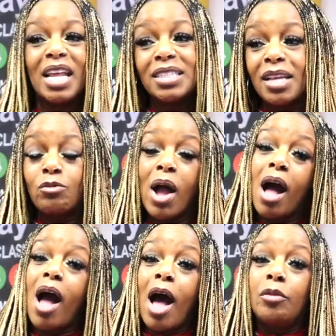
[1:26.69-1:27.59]
And I said, well,
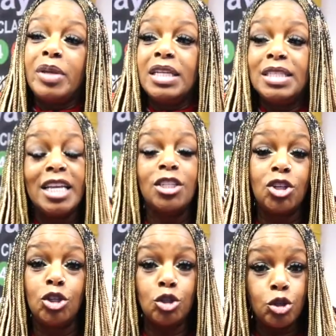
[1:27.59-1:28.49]
I'll be
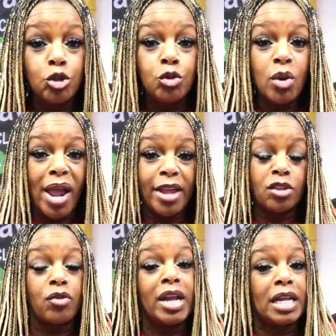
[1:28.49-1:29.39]
teaching two
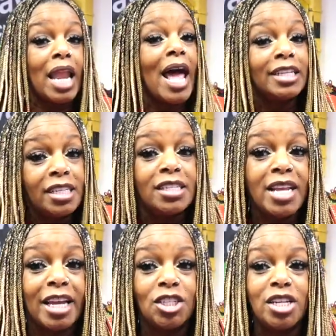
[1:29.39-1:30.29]
eighth grade classes
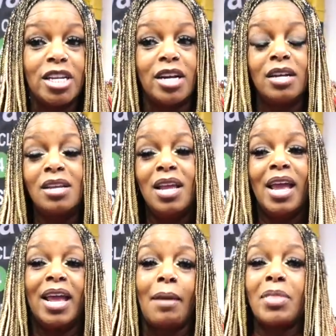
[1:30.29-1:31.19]
next year.
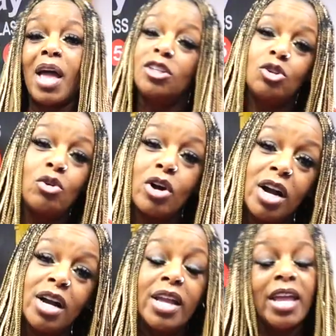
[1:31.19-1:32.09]
And I'm not
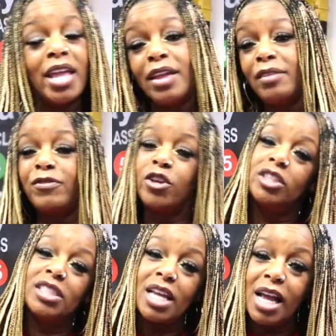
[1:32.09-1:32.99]
sure if your
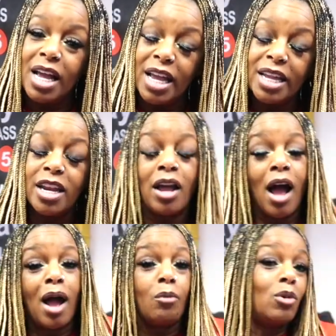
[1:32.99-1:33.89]
son
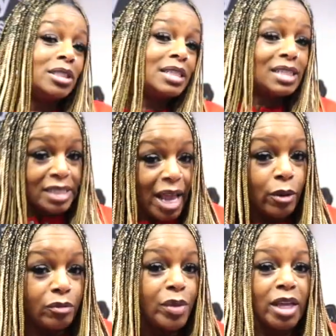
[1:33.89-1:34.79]
um, wants to stay
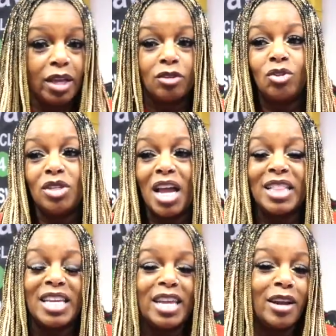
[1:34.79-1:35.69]
with me or do
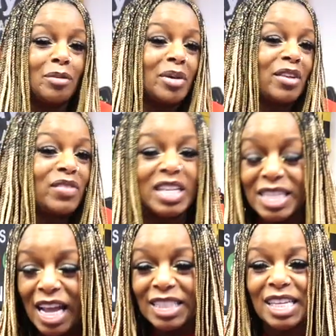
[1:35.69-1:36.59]
another year. But if he
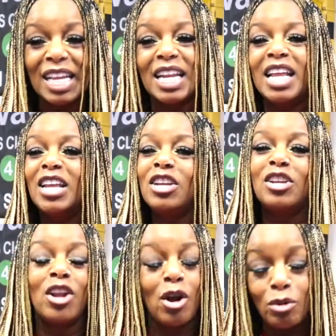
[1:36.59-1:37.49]
doesn't,
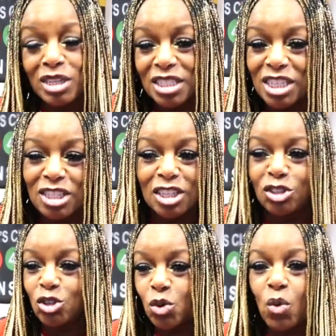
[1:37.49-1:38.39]
you know, it's just a
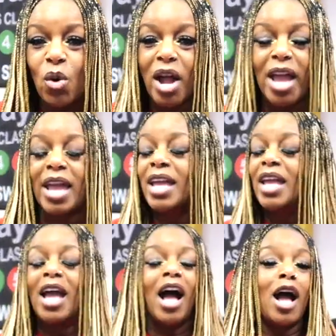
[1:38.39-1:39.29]
joy
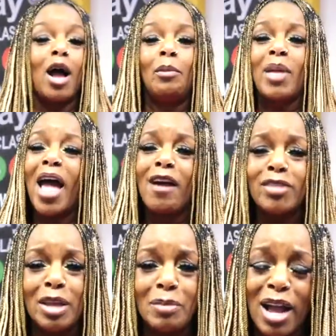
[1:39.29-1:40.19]
um,
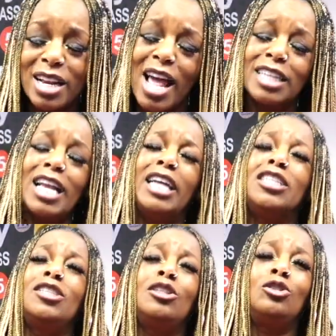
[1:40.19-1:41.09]
having him in my class. I
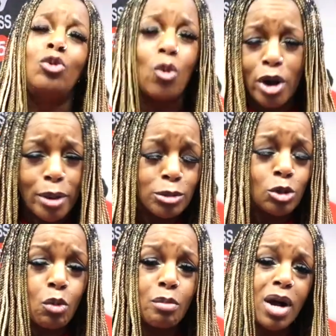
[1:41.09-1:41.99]
just adore him
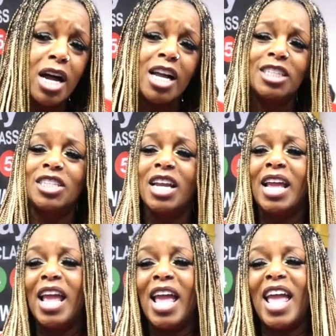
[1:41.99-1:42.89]
so much.
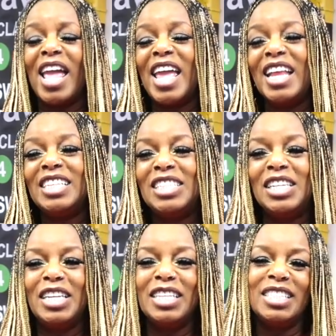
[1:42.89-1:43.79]
And
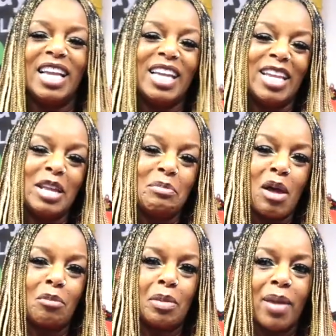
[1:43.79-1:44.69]
she
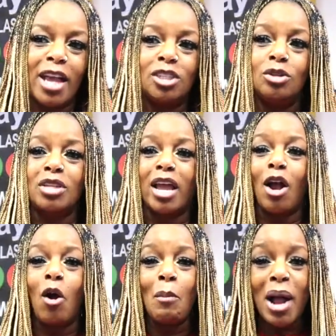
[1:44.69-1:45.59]
Email me back. She was
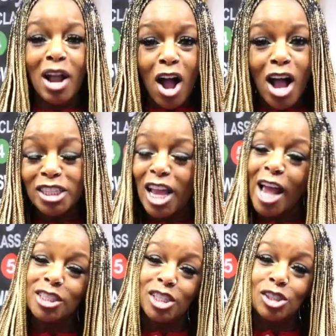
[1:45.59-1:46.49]
like, oh my gosh,
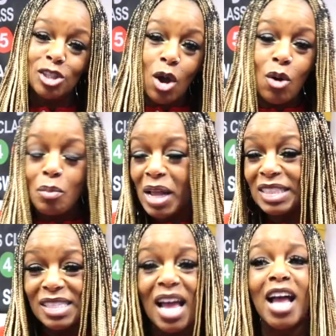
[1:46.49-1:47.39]
I just told my
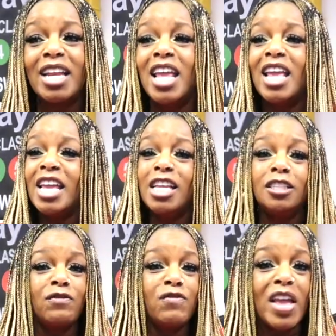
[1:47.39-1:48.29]
son
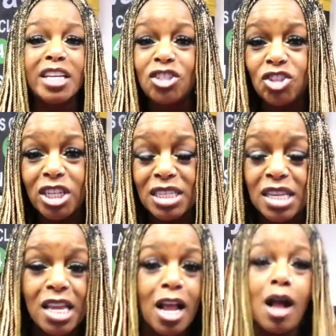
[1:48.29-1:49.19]
his face just
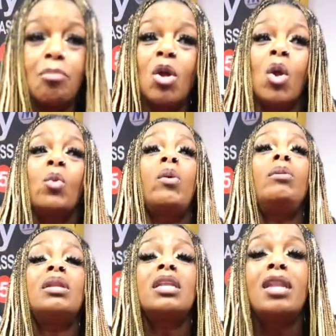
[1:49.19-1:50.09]
lit up. We
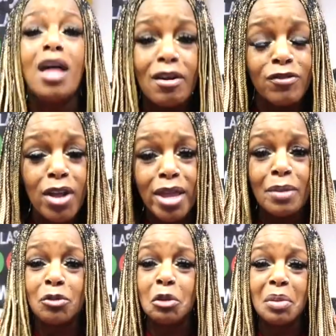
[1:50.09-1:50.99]
would love for
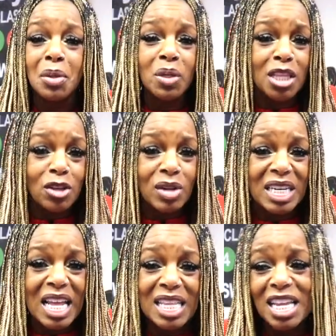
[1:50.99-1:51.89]
him to be with you
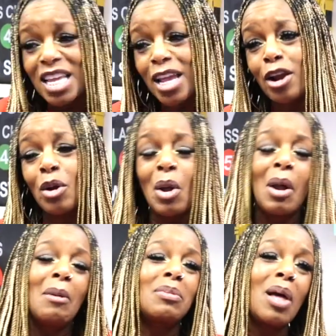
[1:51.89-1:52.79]
another year,
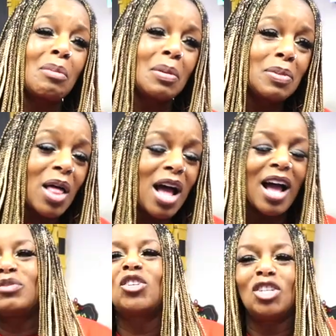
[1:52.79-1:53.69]
blah, blah,
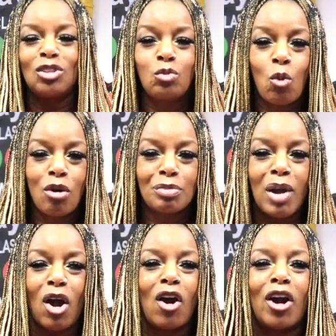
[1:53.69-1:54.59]
blah. Just warmed
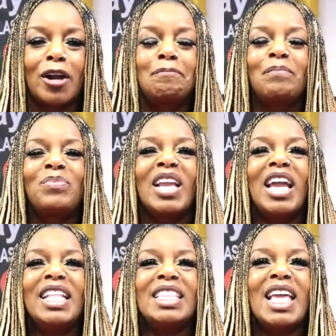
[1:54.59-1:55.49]
my heart.
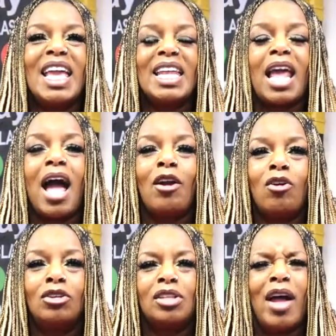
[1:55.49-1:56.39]
And then I
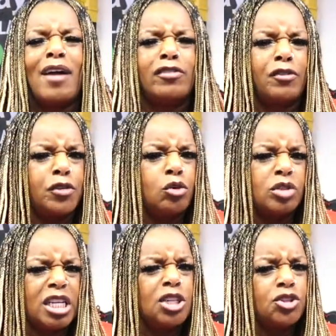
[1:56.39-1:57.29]
also have a few
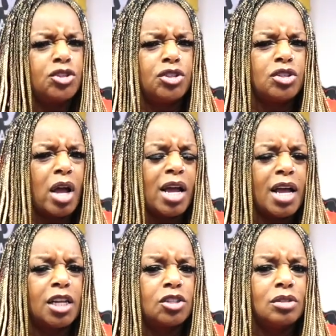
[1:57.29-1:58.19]
teachers,
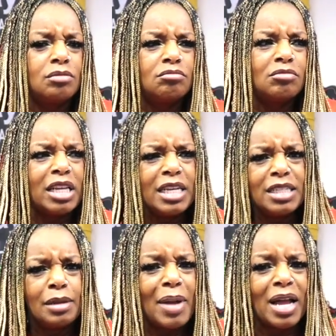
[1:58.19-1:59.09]
uh,
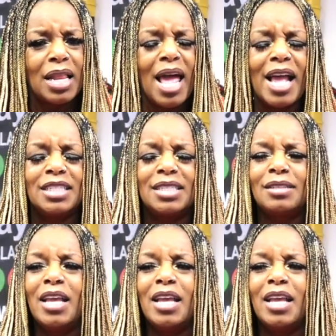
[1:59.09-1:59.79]
kids in my class.